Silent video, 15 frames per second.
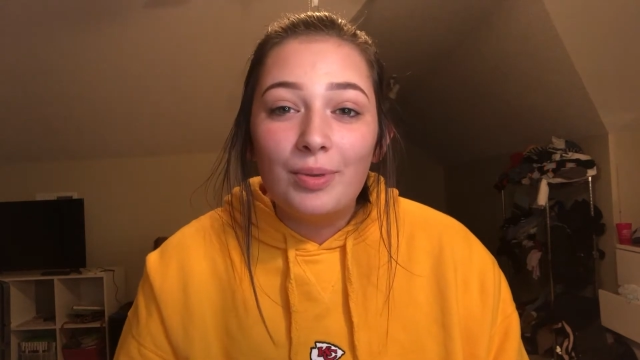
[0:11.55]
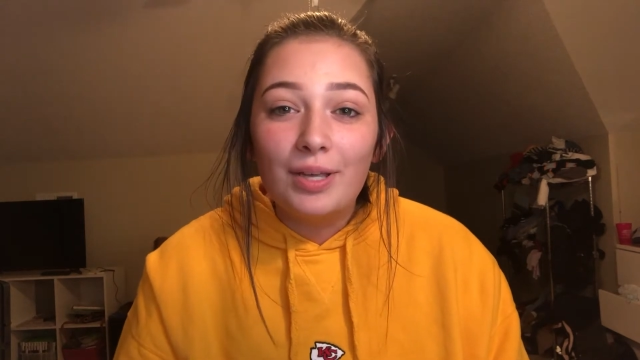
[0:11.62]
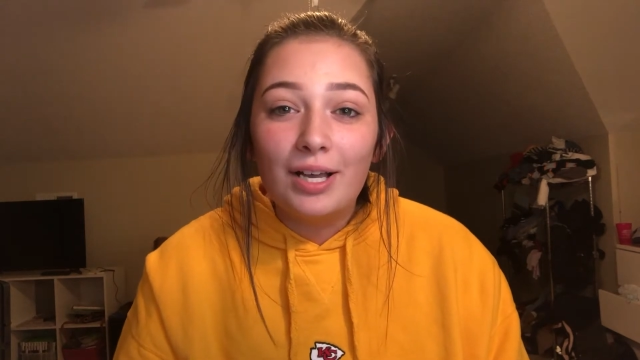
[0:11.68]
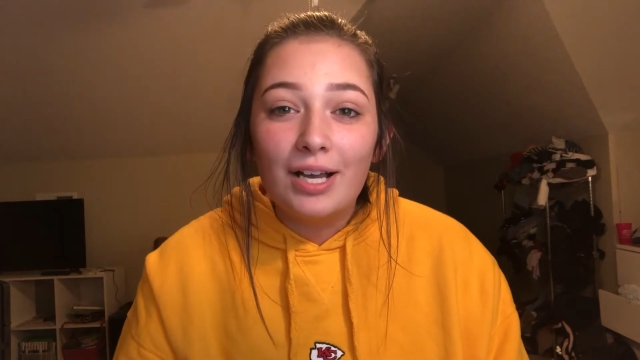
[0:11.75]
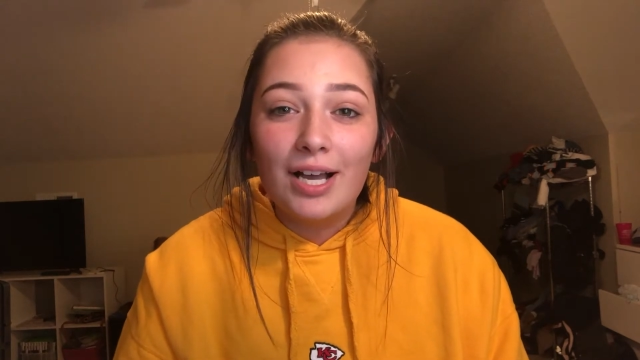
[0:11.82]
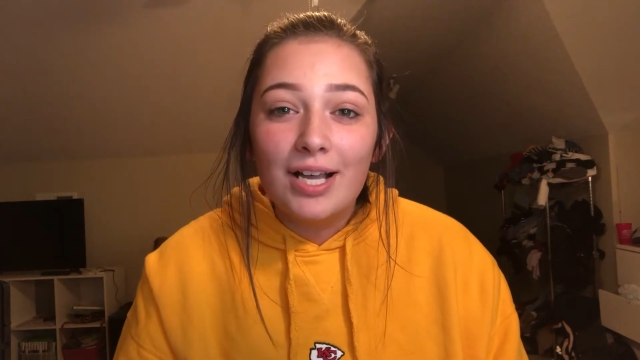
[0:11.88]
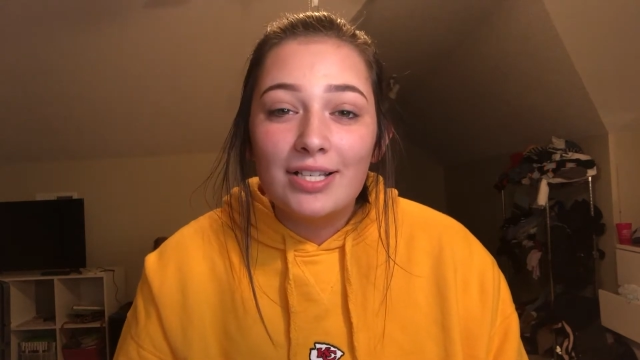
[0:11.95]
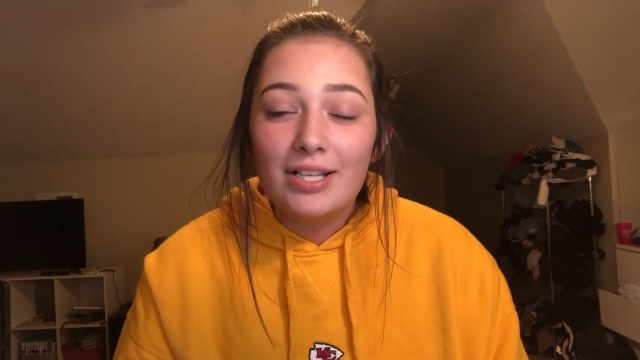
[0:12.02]

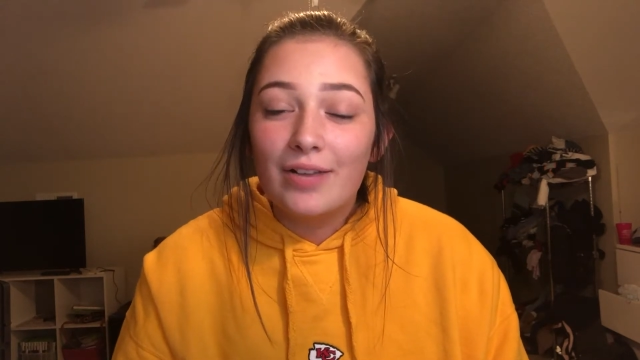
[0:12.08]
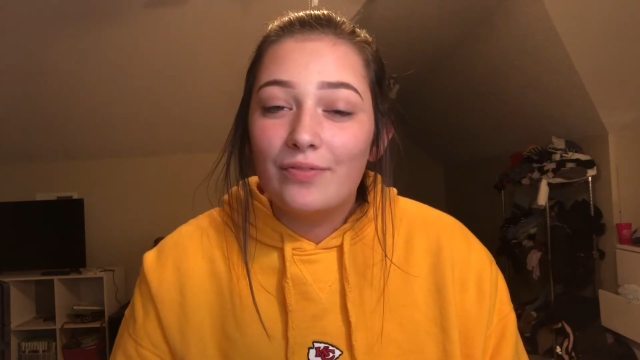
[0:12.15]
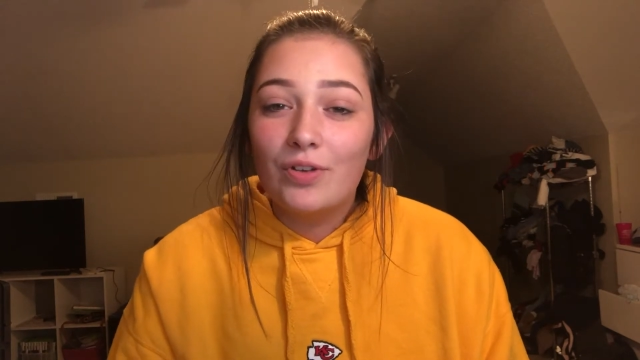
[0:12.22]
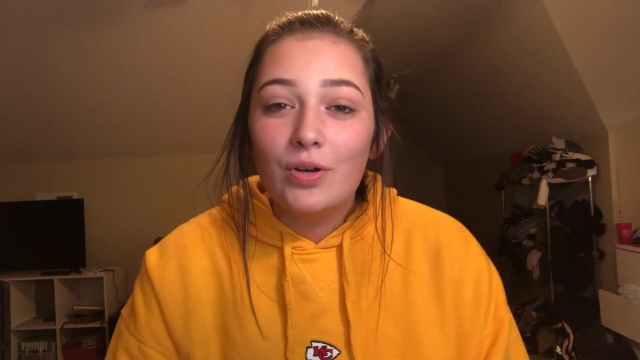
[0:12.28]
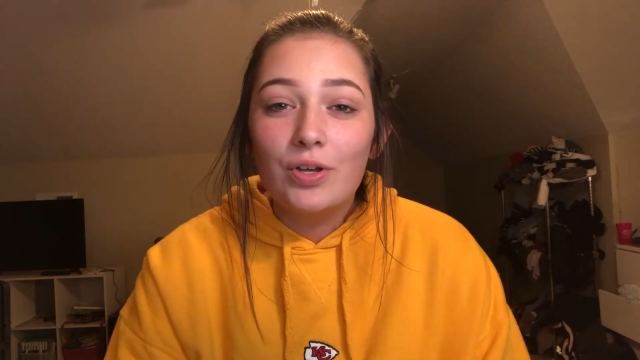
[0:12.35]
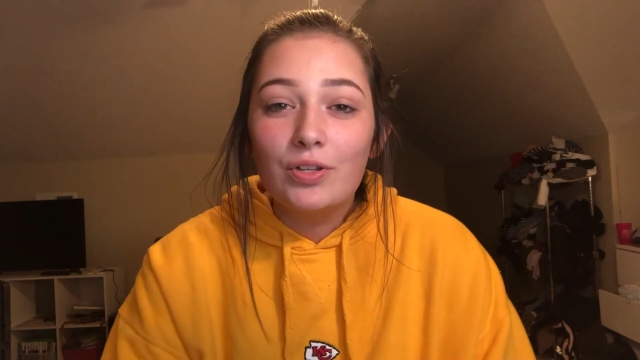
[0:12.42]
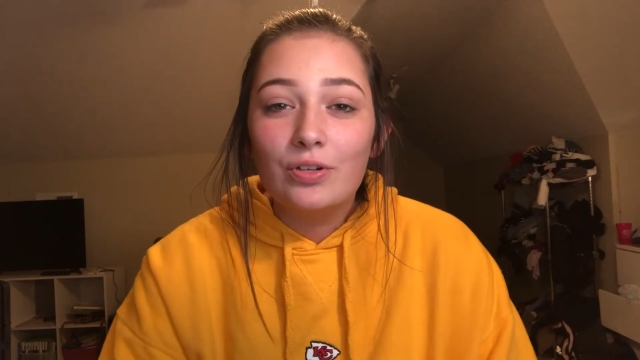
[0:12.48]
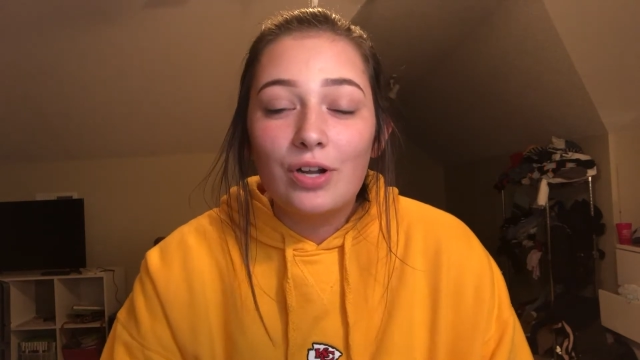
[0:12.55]
because I have
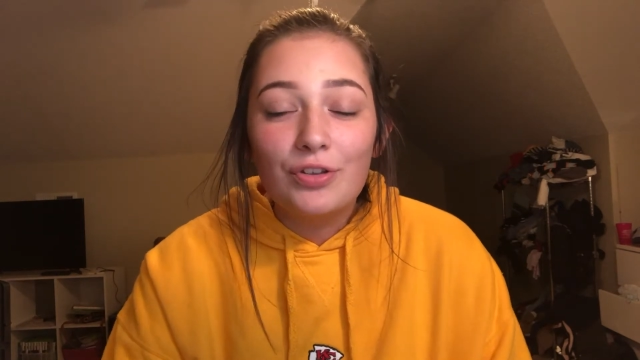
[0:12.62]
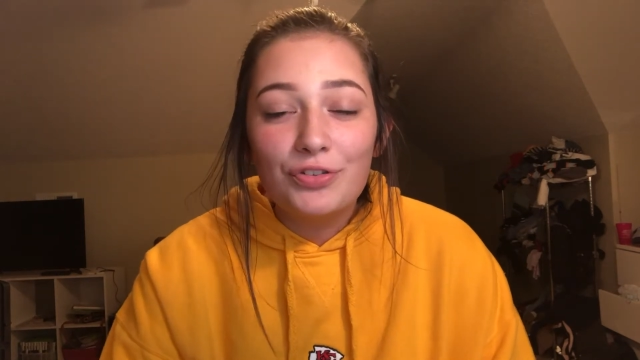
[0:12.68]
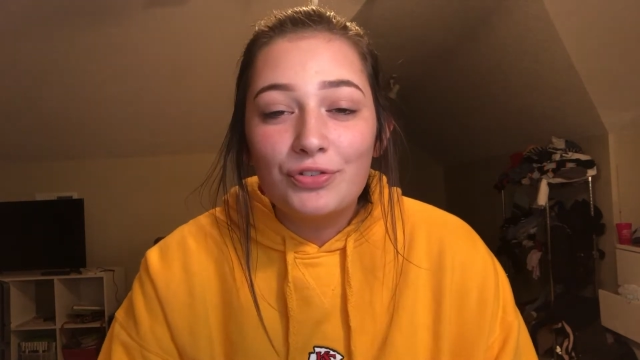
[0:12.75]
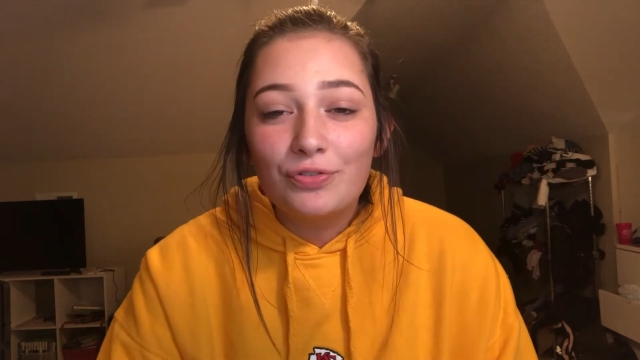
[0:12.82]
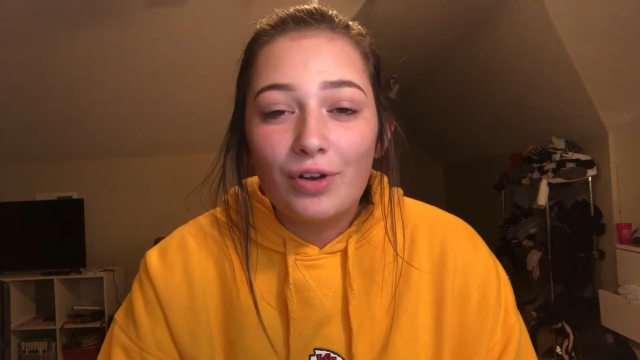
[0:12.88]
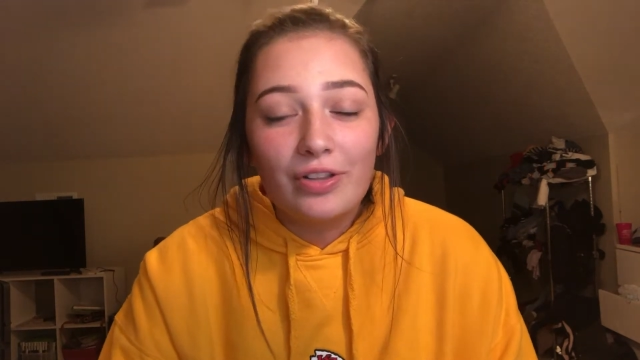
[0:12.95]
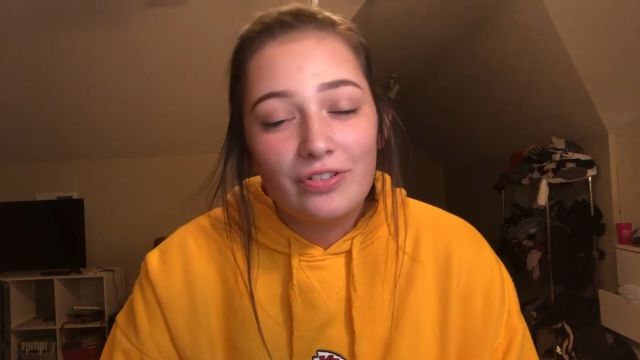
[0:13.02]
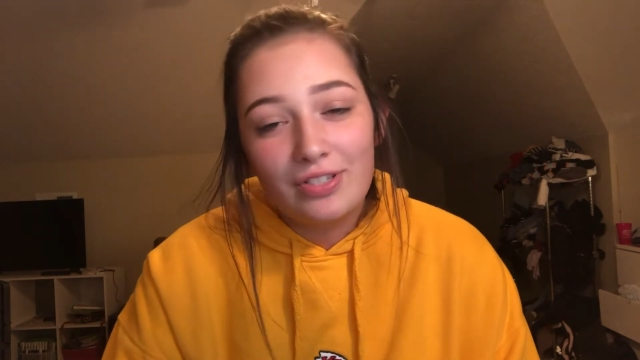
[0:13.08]
no other else
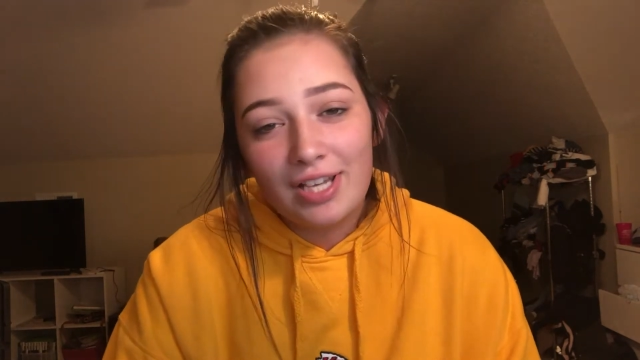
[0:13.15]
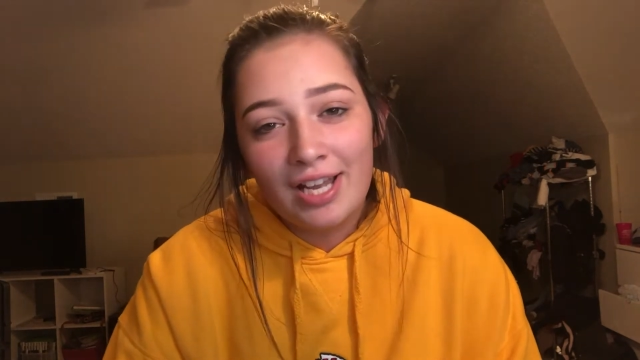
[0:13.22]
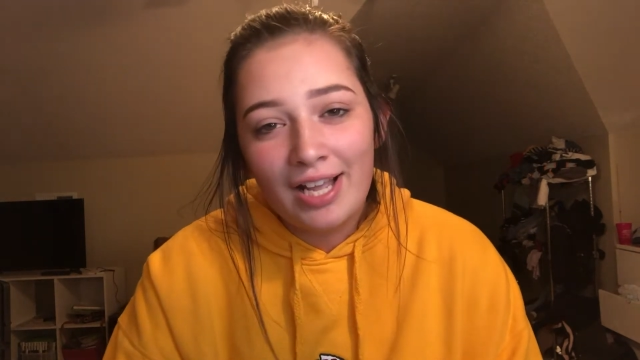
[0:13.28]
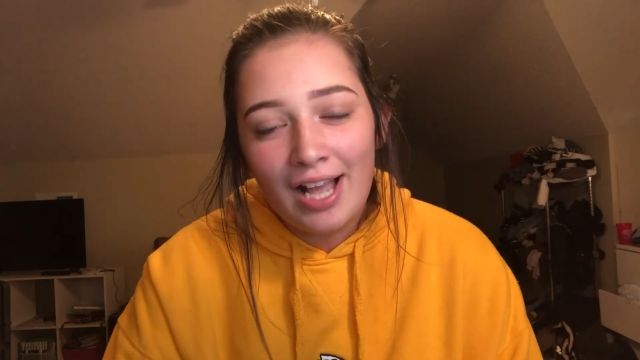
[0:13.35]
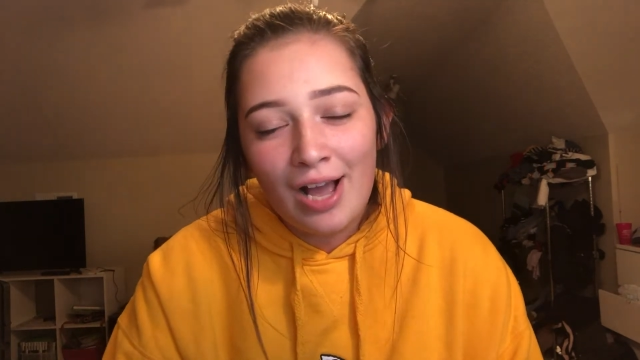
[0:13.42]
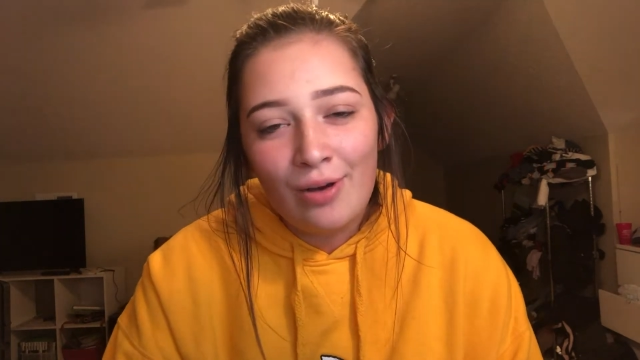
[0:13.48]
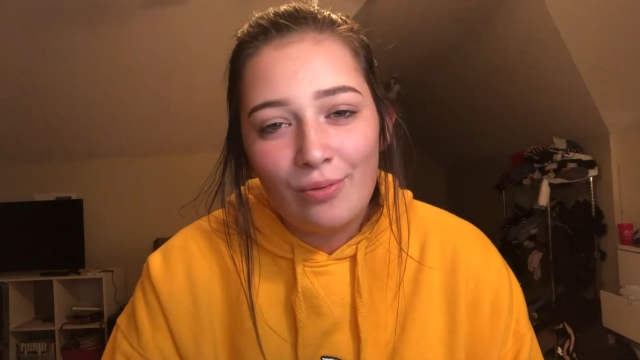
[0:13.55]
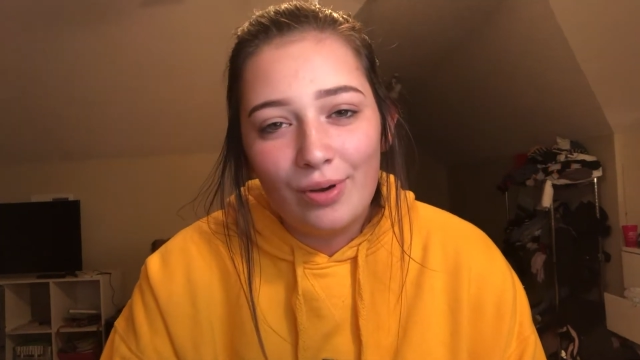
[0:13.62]
friends to
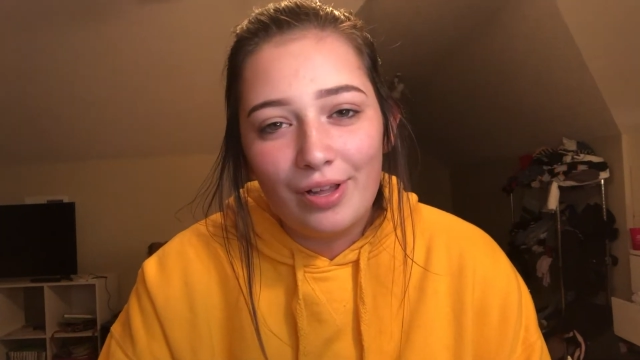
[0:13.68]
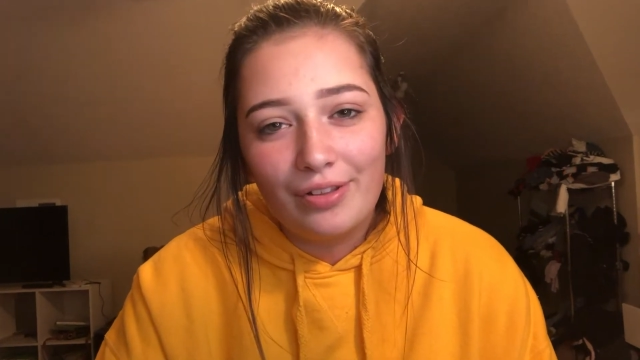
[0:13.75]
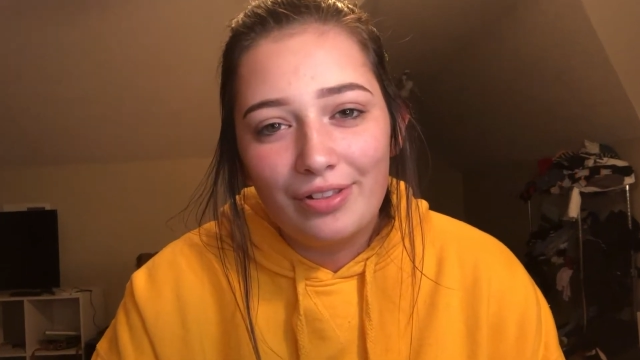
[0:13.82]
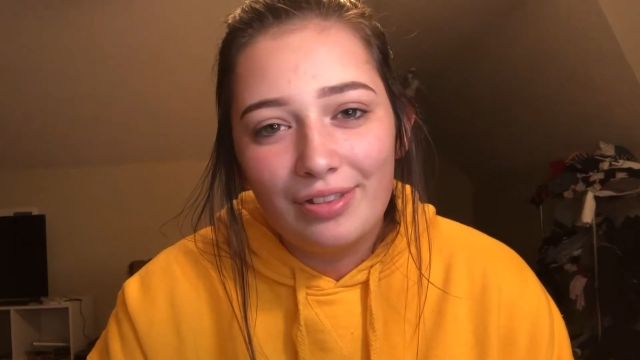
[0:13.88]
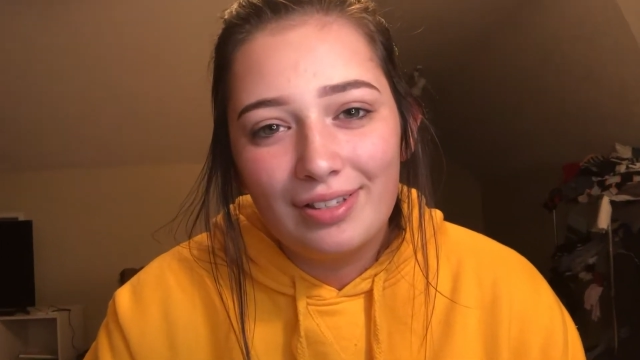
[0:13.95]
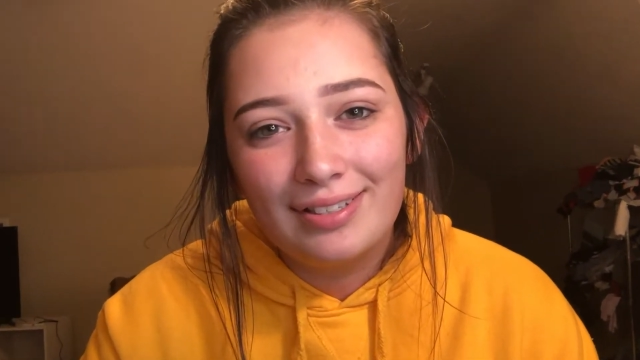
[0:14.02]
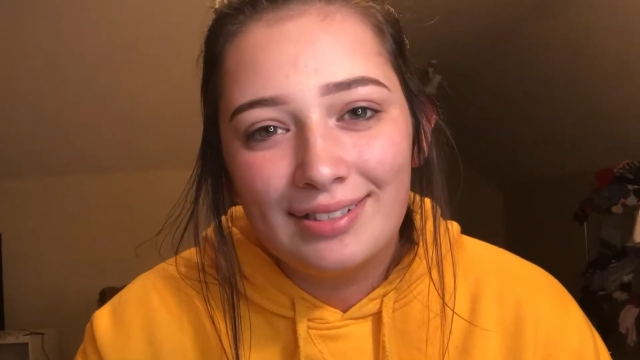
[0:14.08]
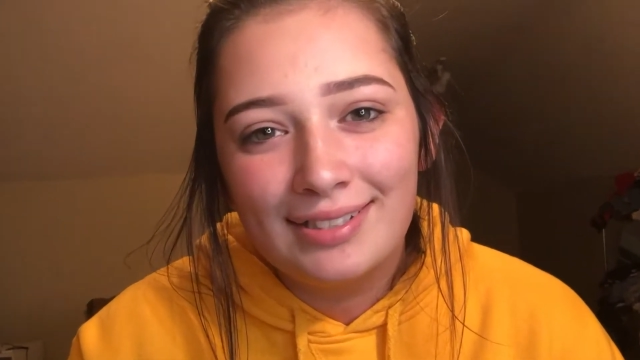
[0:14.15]
hang out
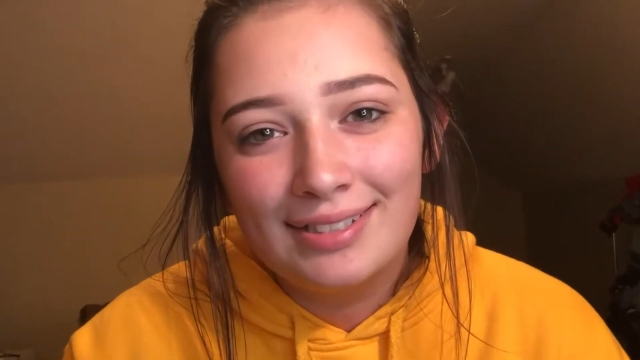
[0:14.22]
with.